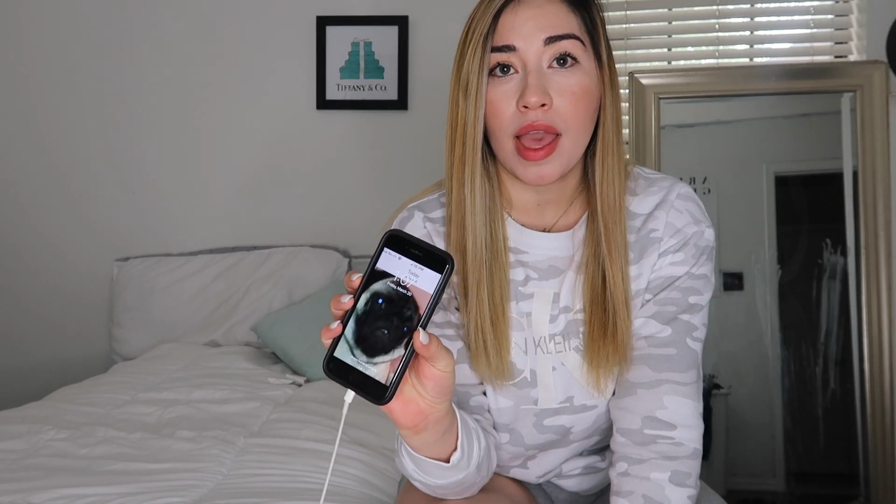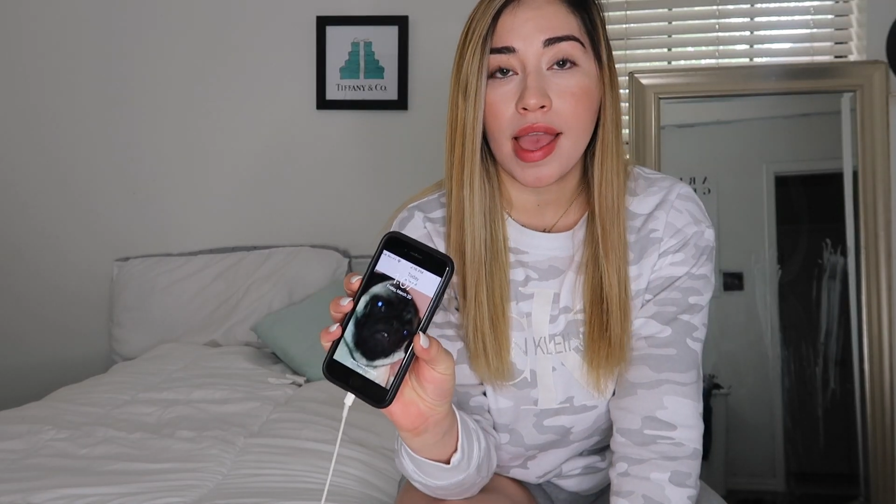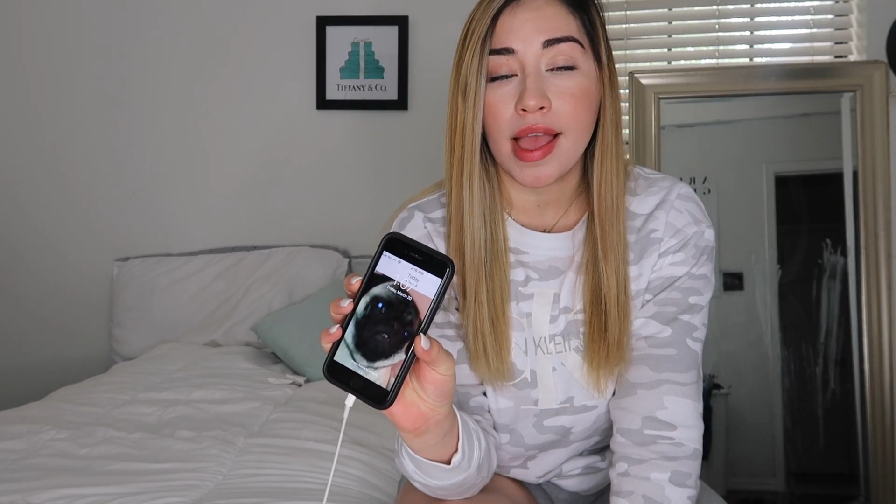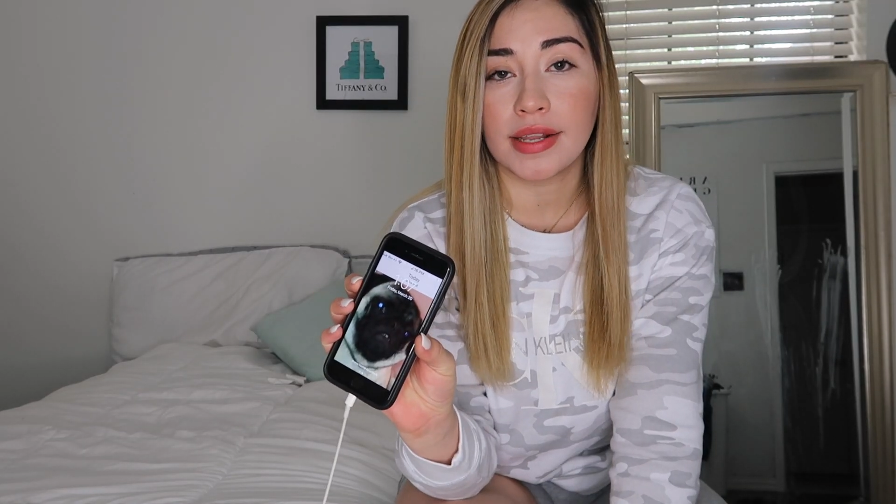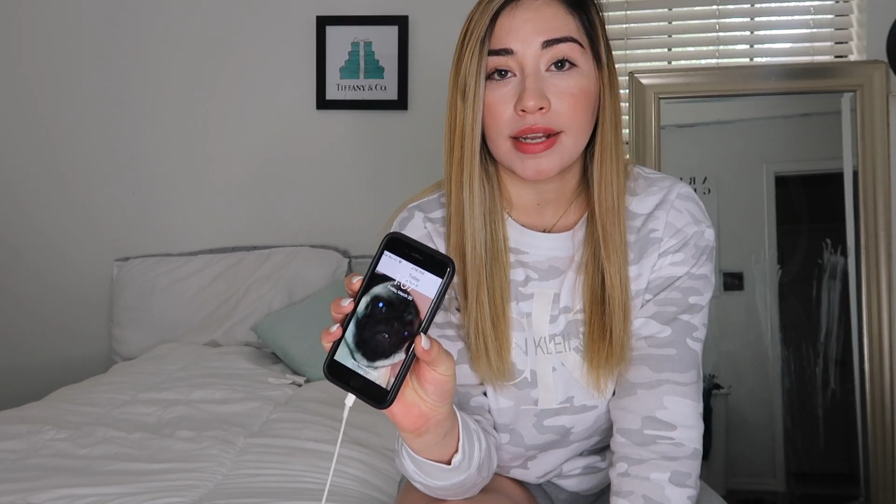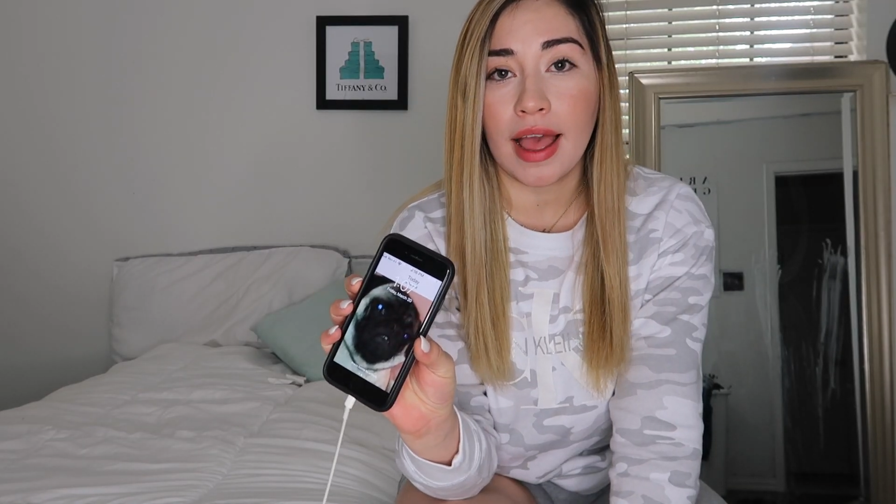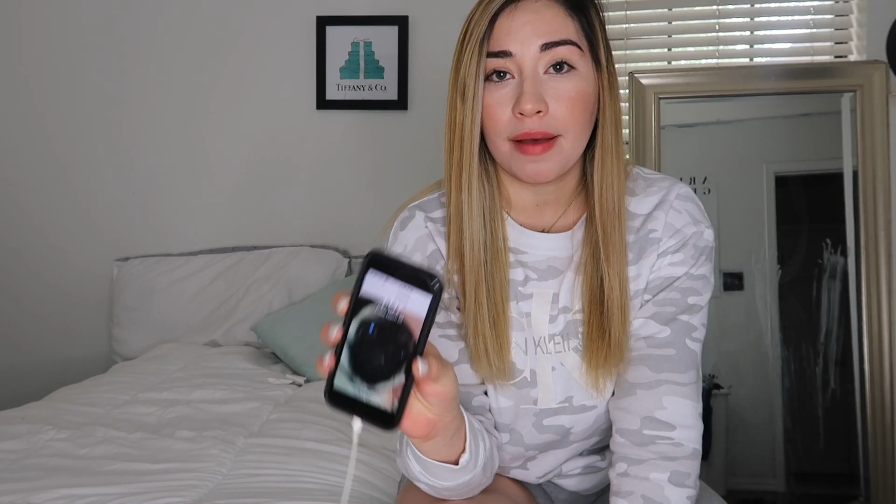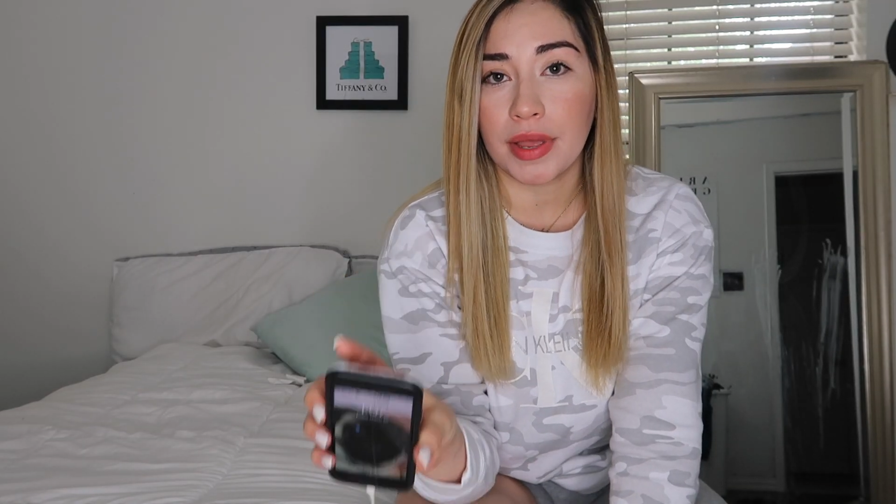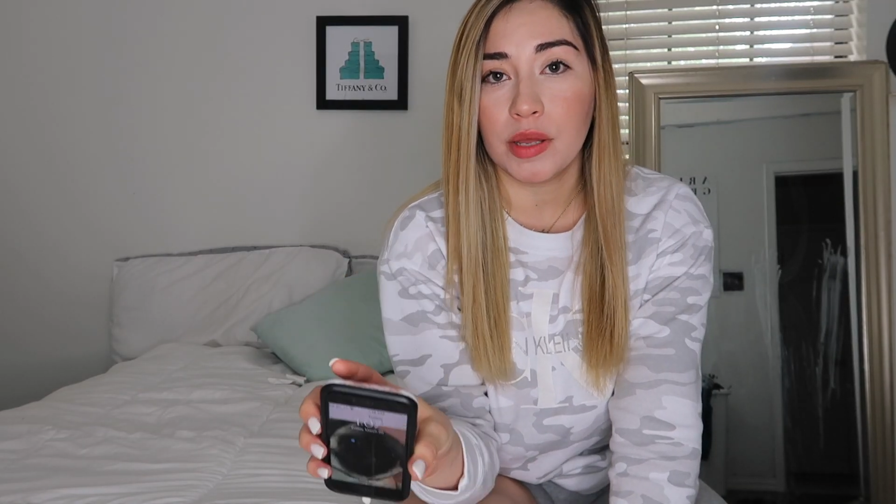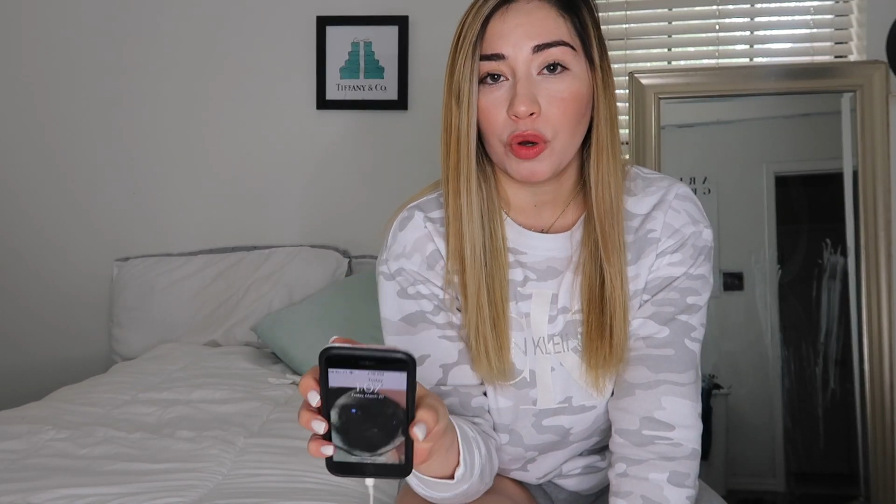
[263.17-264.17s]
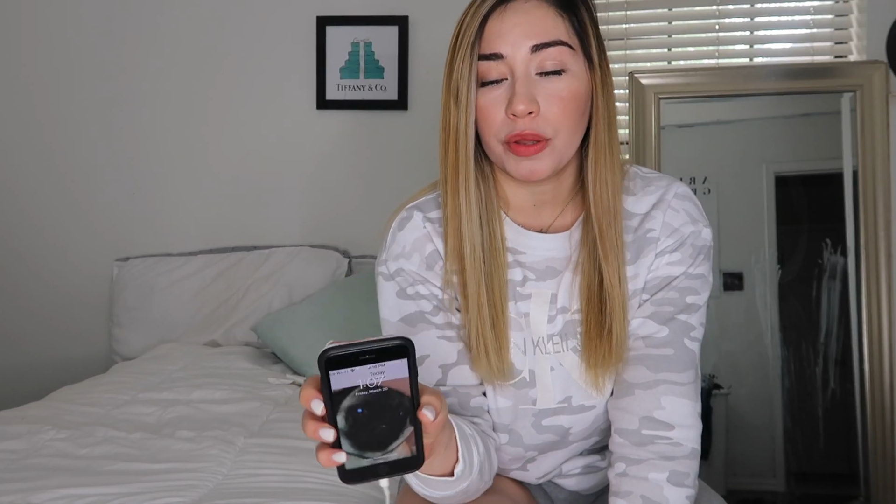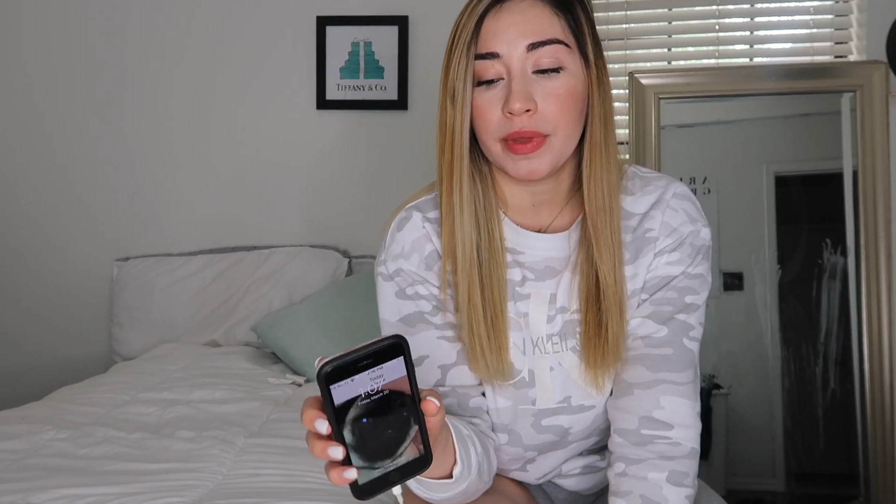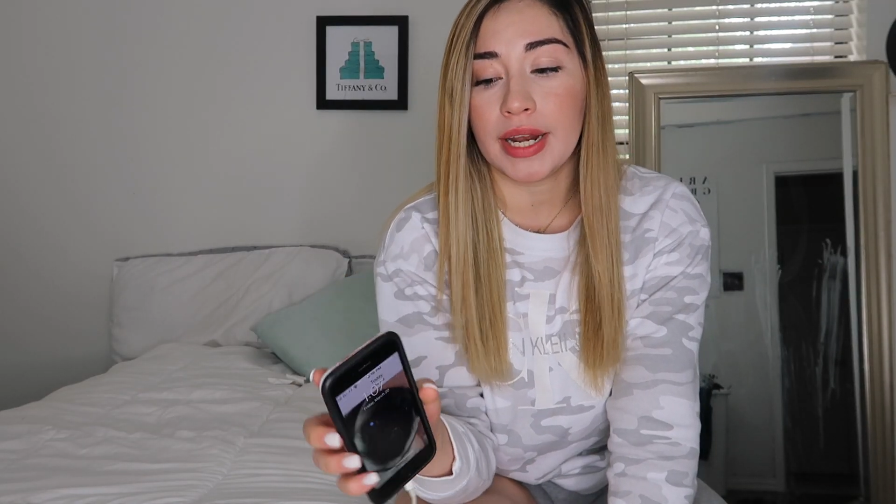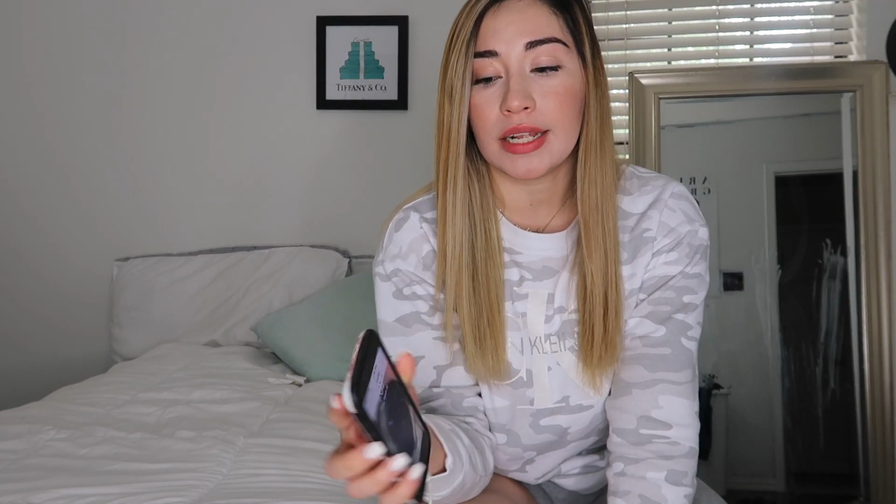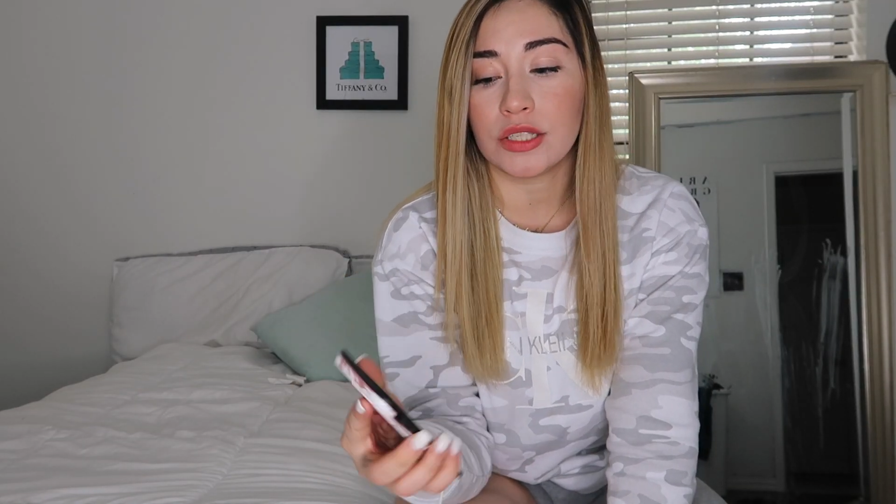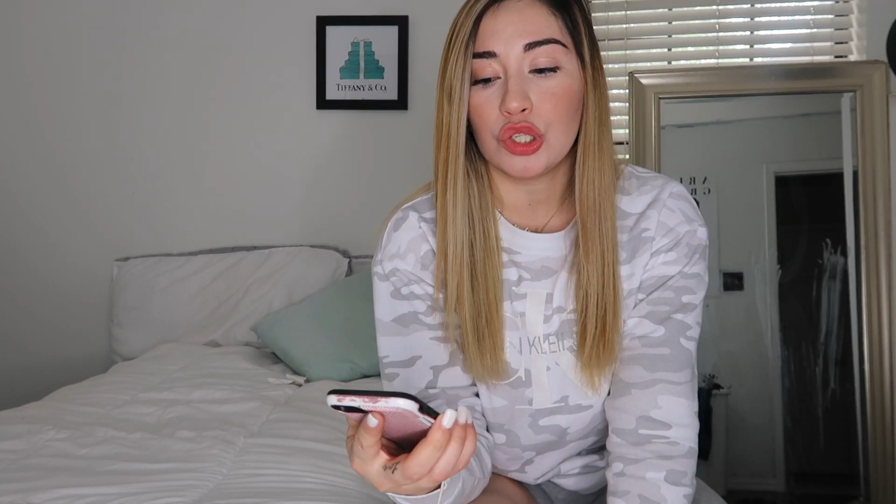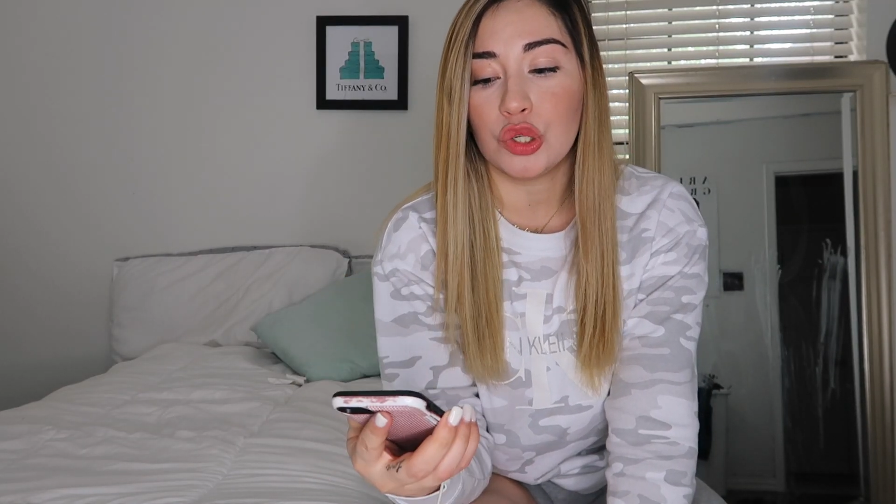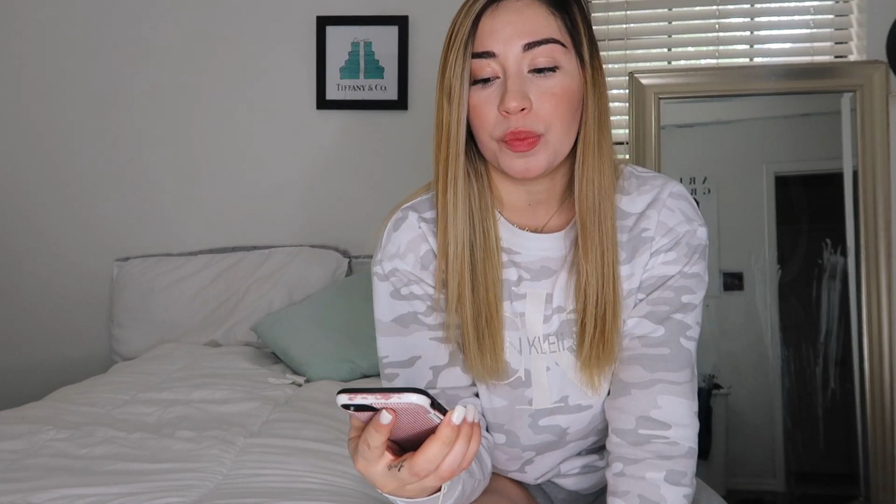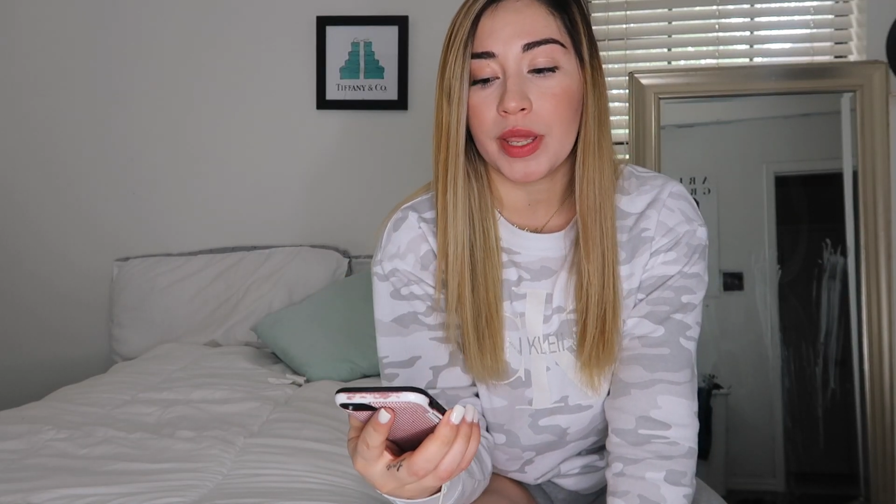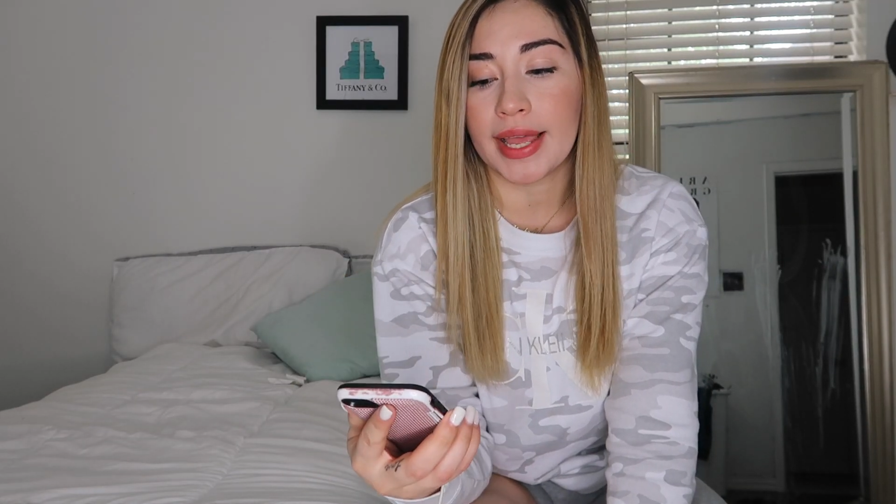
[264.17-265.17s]
and I have my appointment at
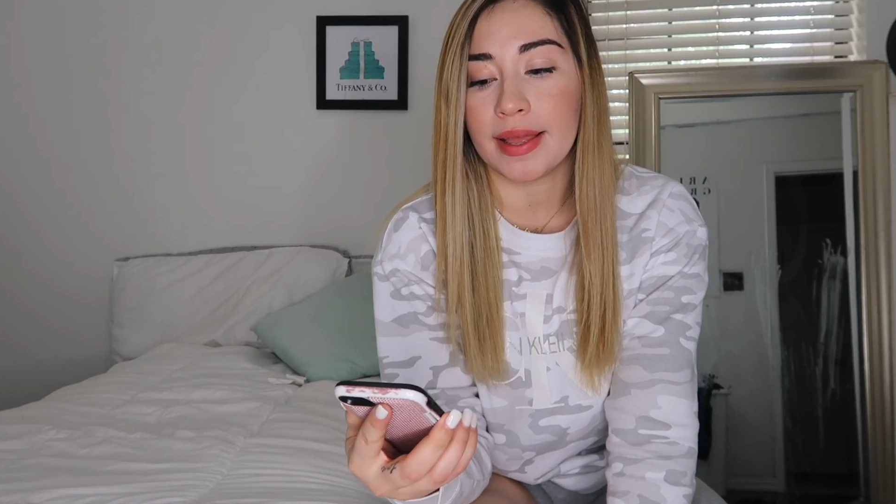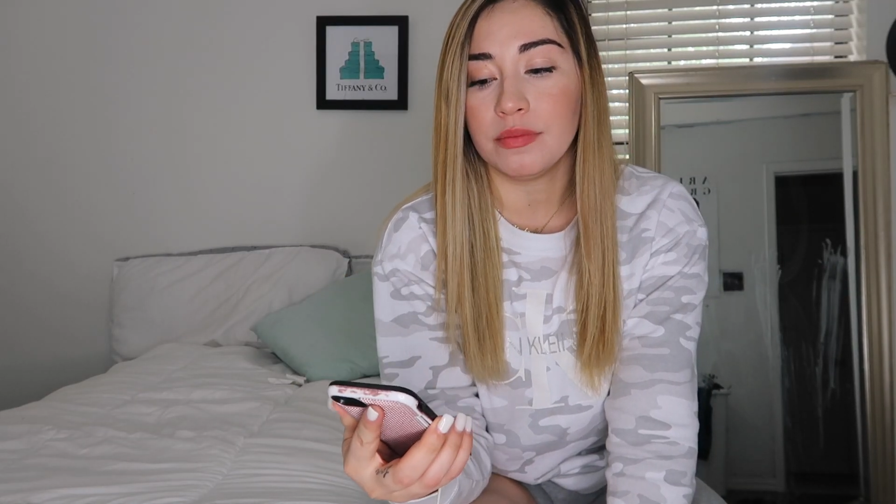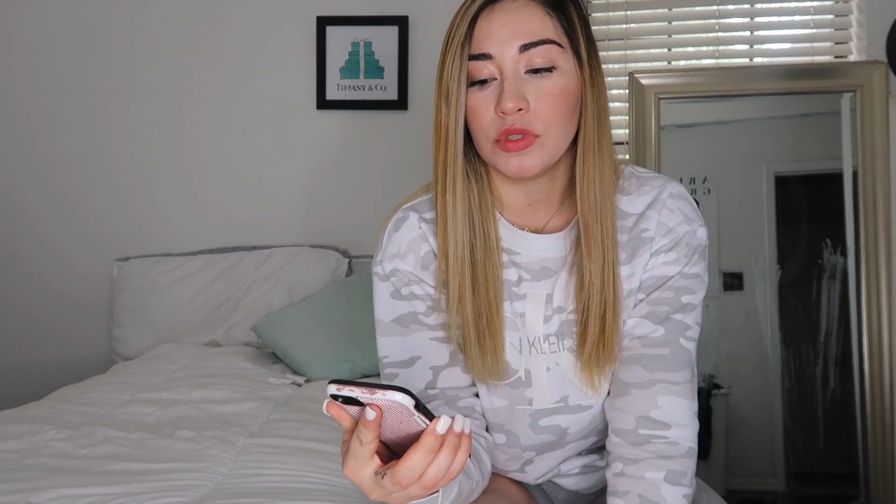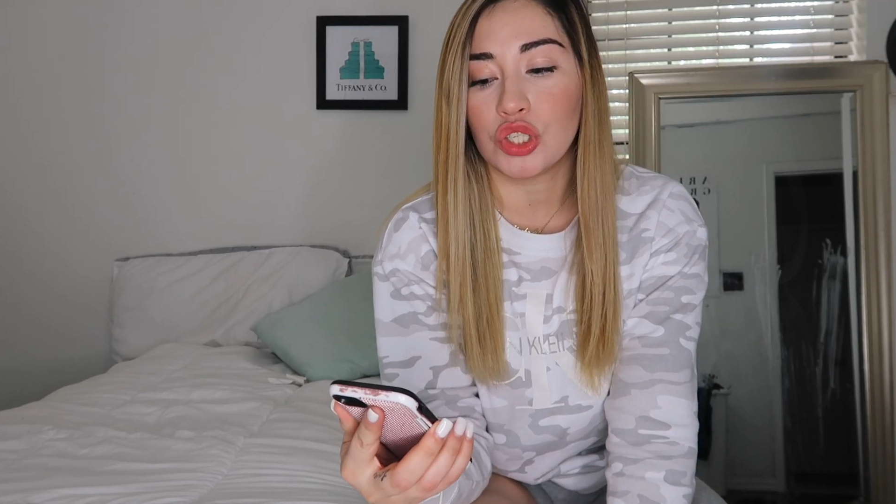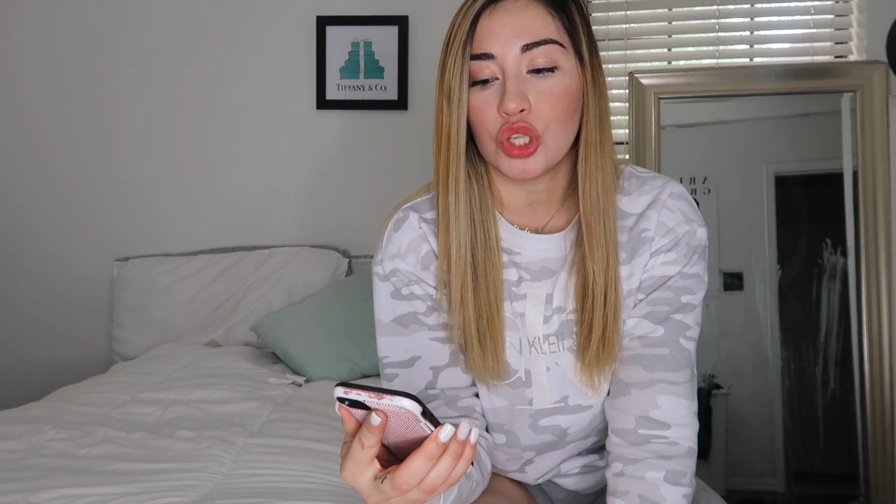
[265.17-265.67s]
2 p.m.